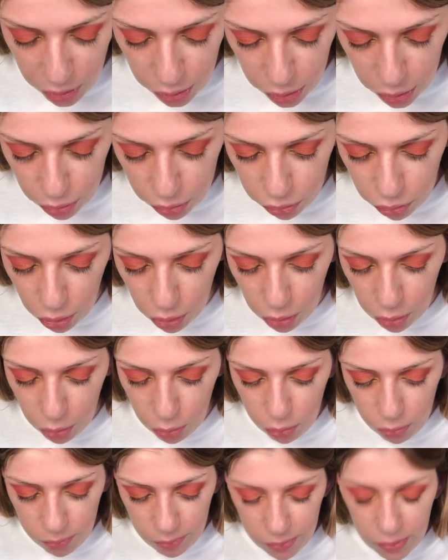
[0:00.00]
to do
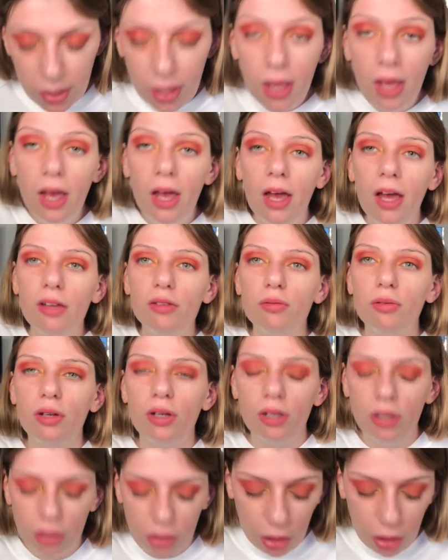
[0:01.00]
is we're going to